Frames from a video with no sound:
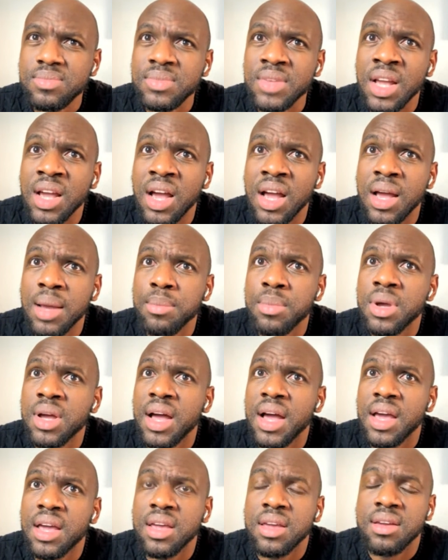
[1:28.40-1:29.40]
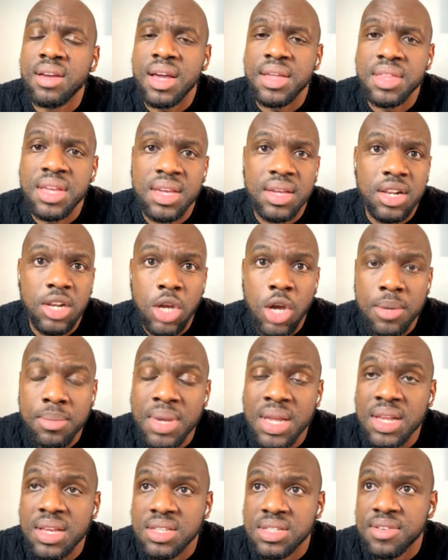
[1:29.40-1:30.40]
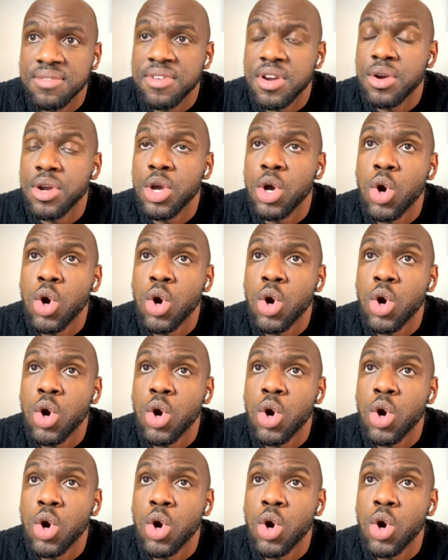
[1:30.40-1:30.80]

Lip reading: I think Leon Bailey is a very